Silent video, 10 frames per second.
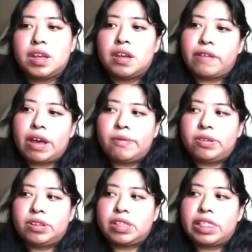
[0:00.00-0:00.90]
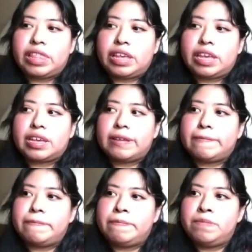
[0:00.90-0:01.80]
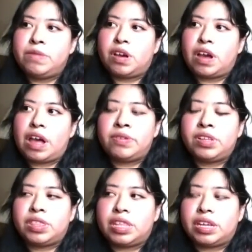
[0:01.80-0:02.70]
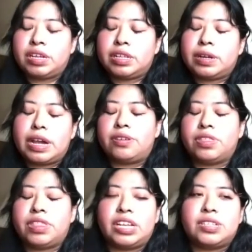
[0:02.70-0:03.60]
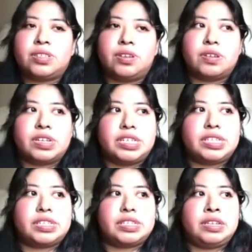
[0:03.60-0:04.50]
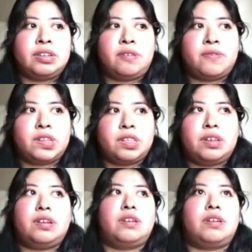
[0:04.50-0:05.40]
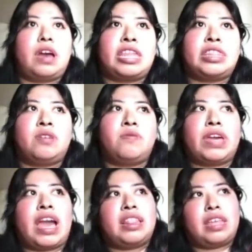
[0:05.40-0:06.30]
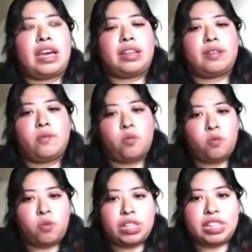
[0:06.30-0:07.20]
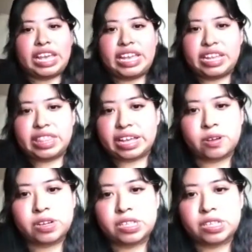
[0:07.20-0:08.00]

I don't think so, because you know, I think we had that one lady that couldn't